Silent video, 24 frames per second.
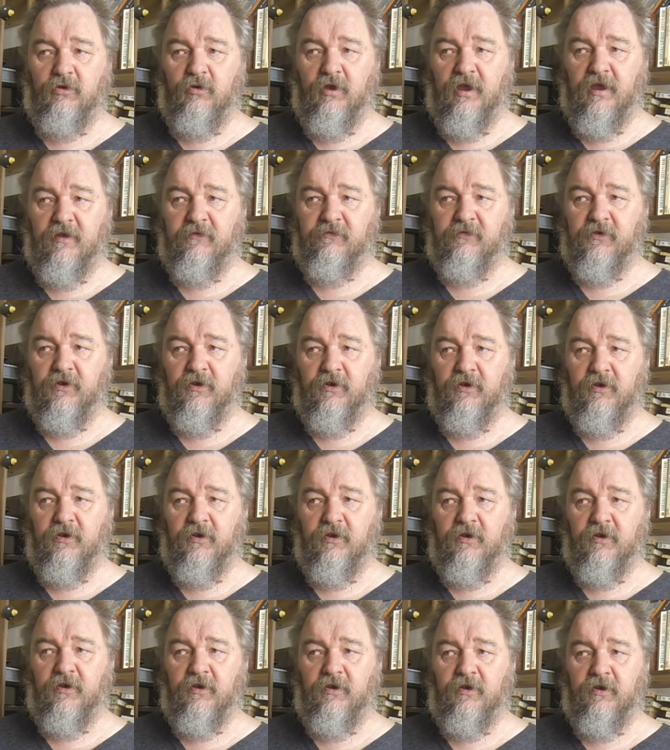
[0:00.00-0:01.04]
have
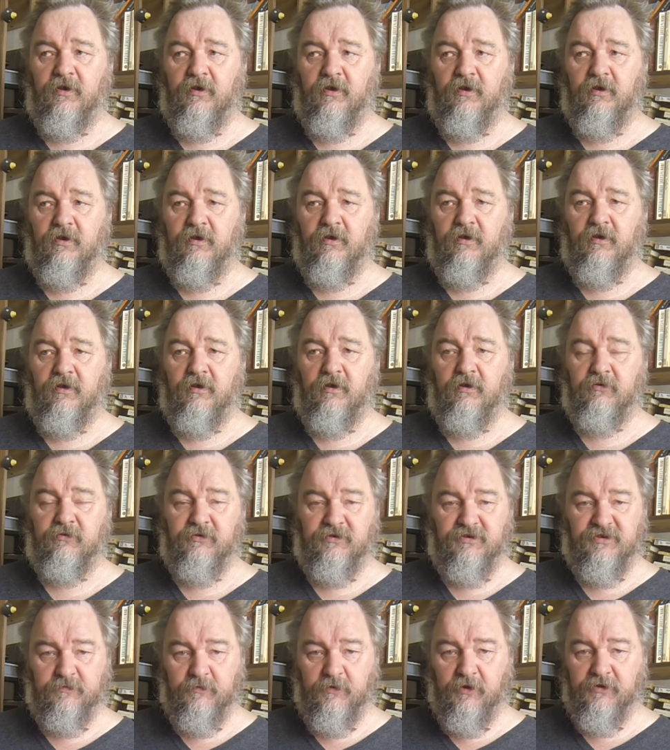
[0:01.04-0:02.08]
a
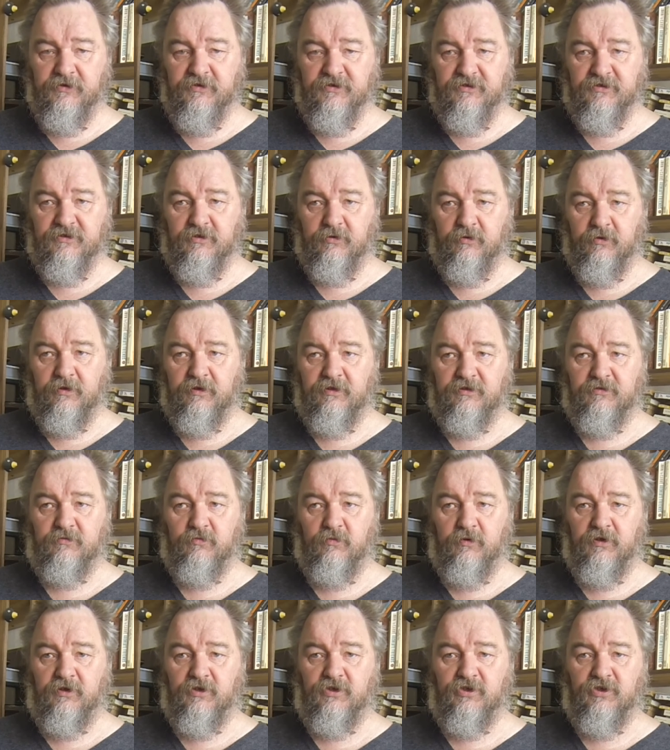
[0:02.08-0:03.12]
response to it,
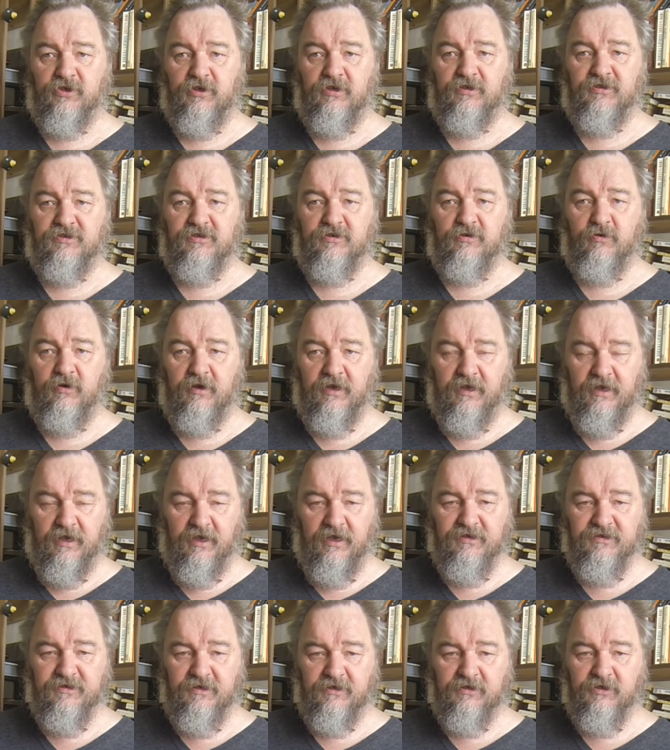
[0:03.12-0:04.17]
which it's quite
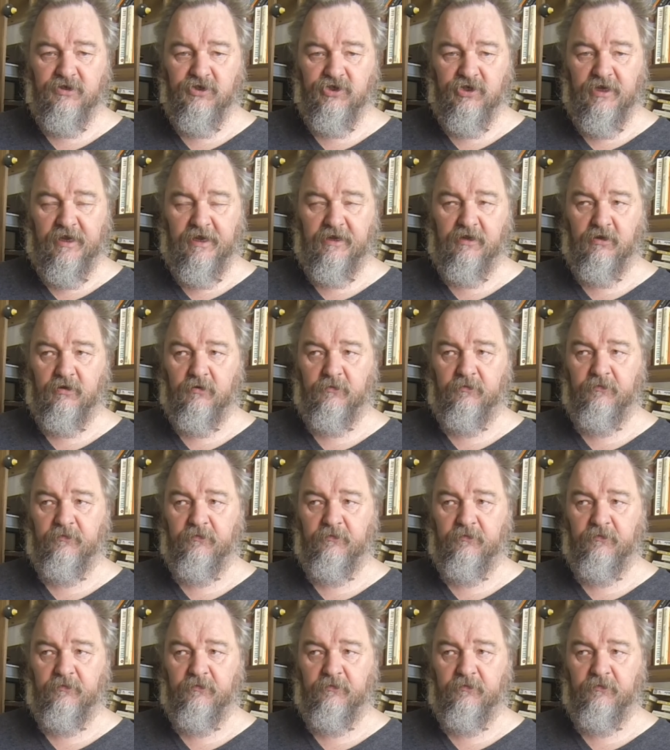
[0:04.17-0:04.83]
easy to channel.